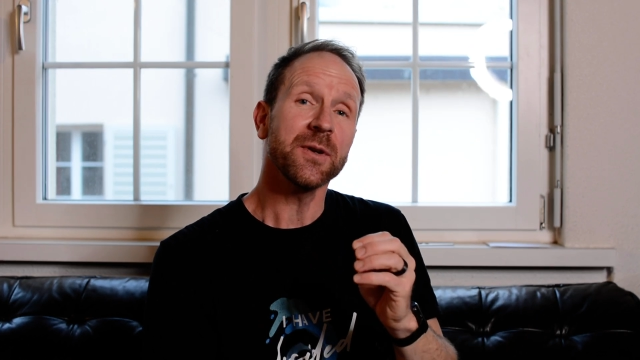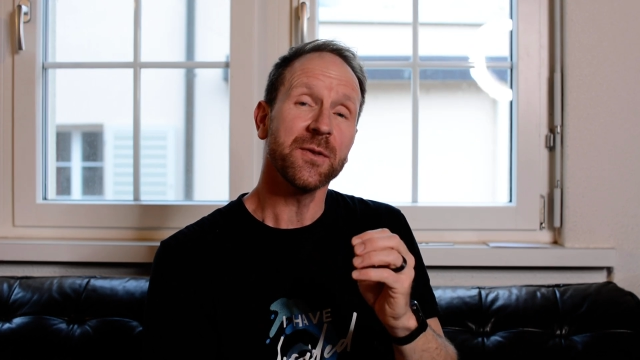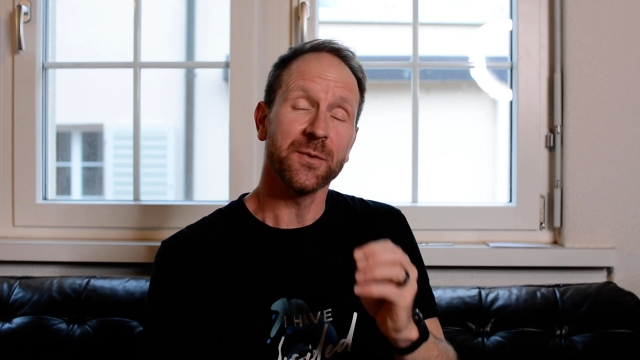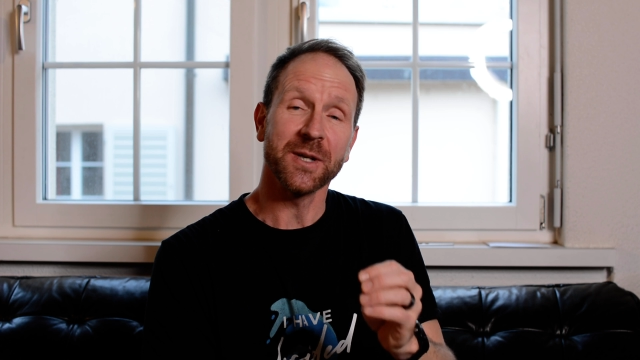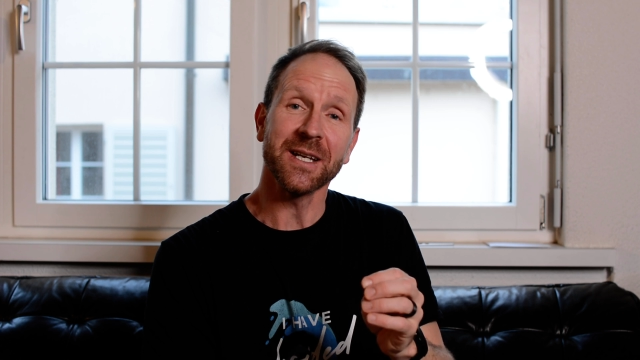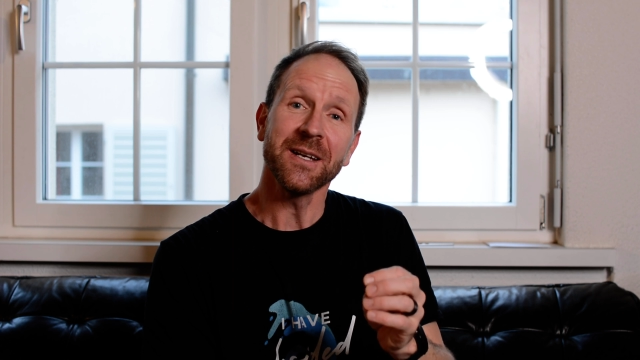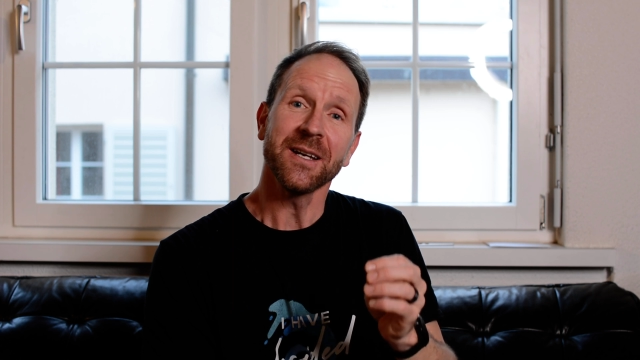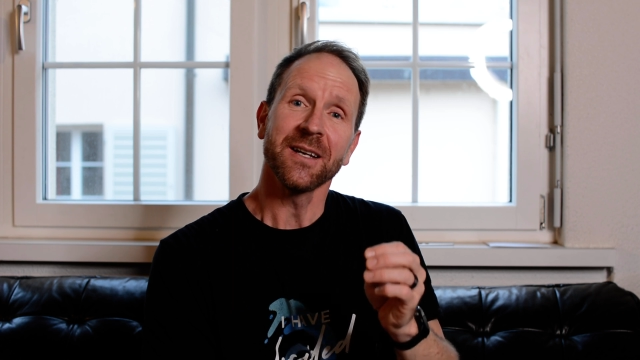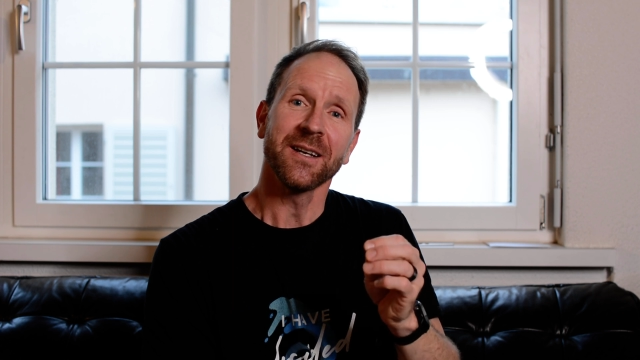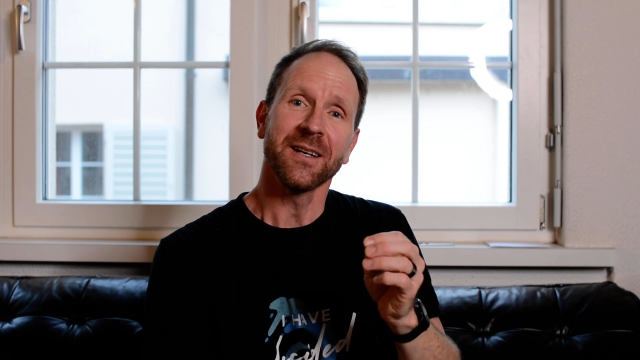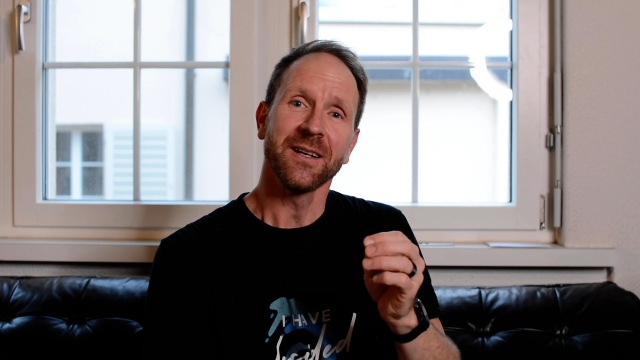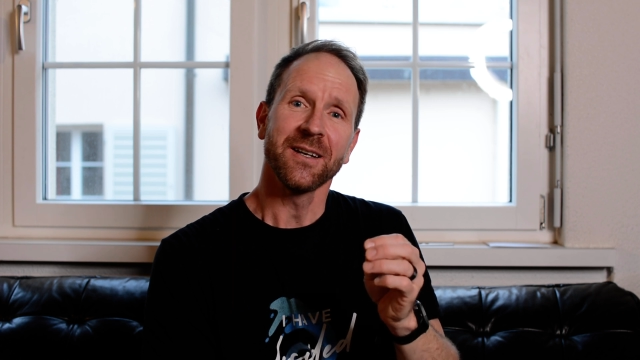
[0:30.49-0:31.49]
three,
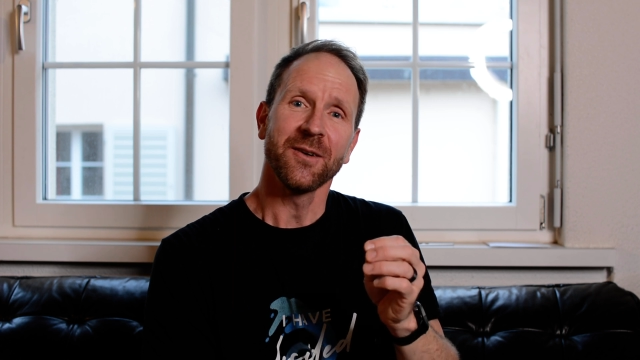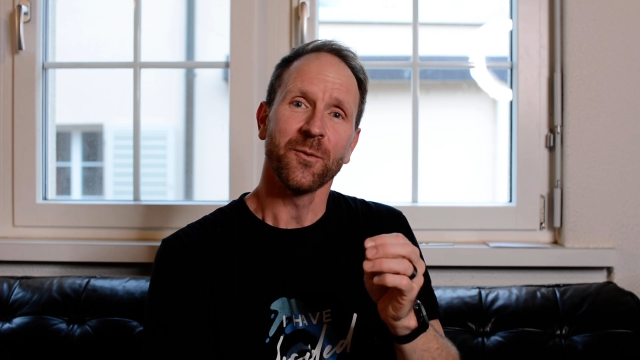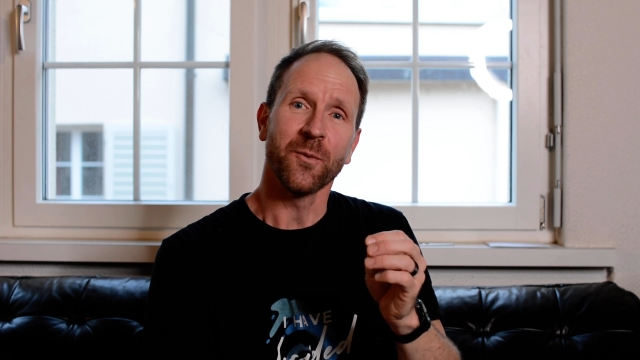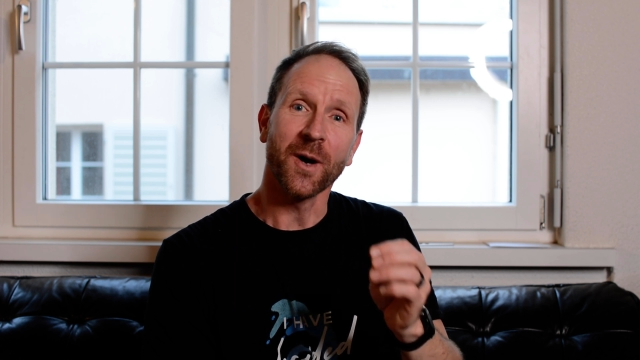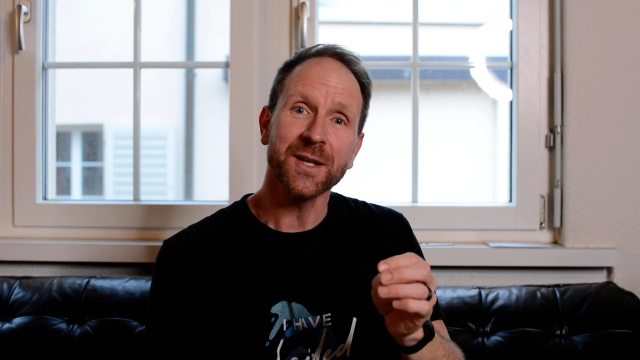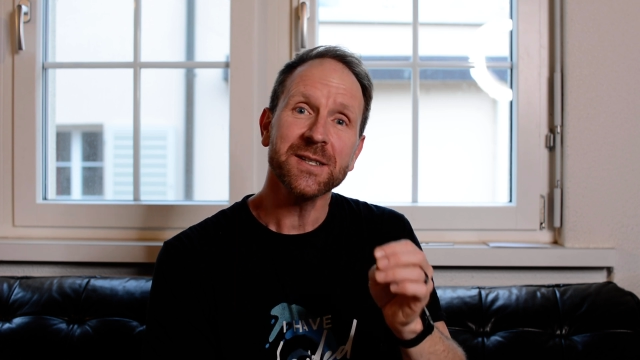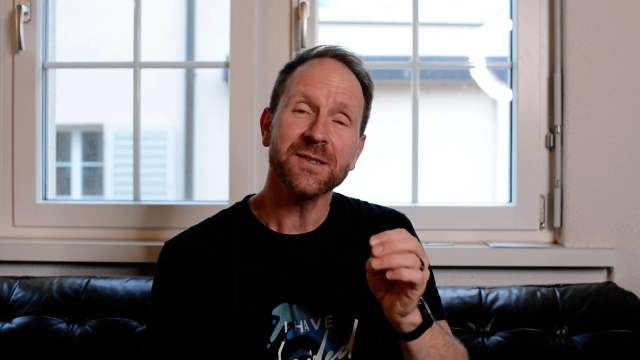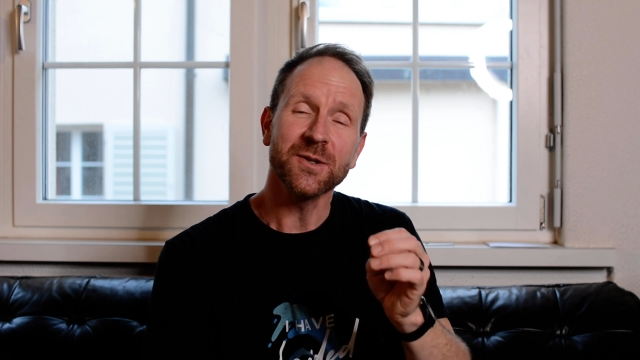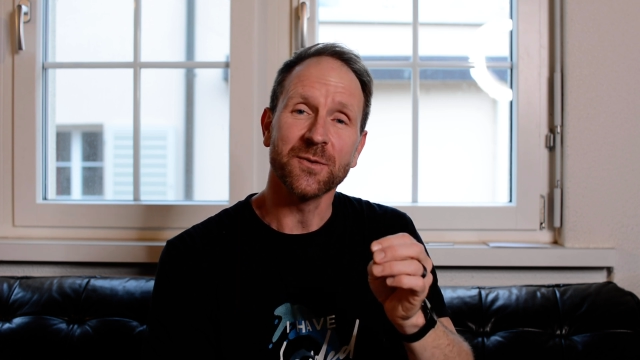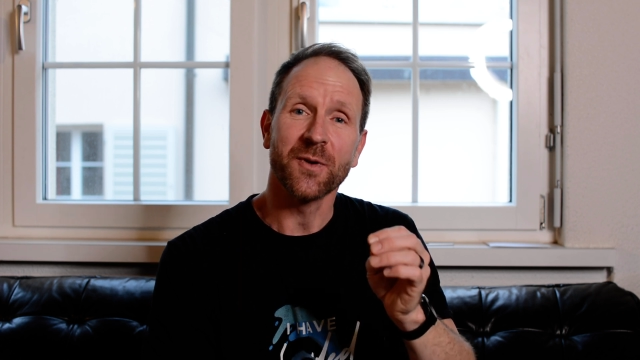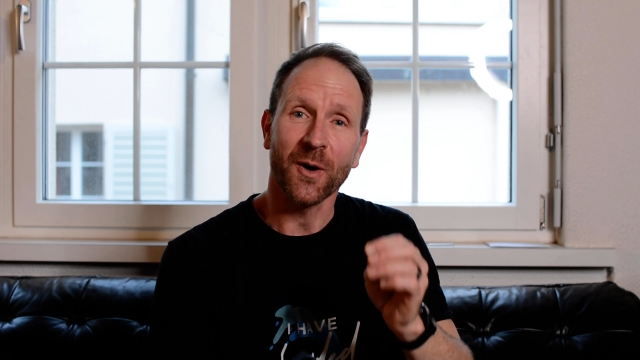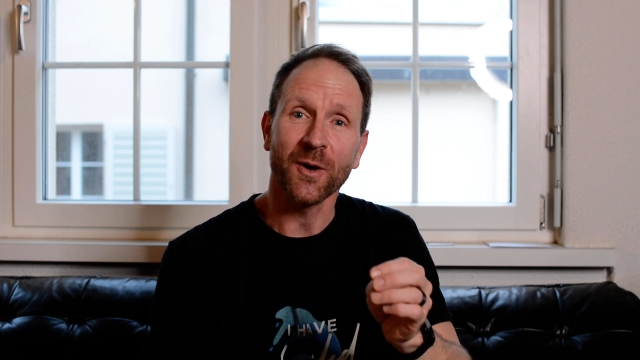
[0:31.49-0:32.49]
once
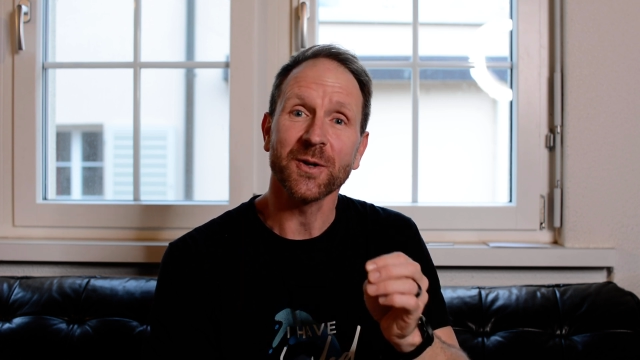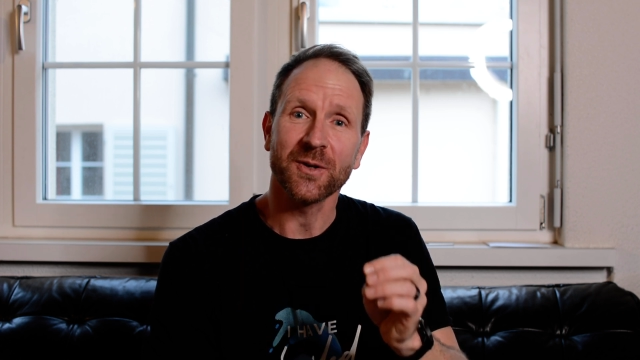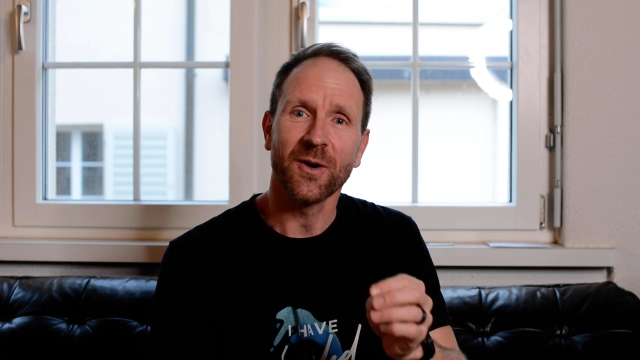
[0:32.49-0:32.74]
you've heard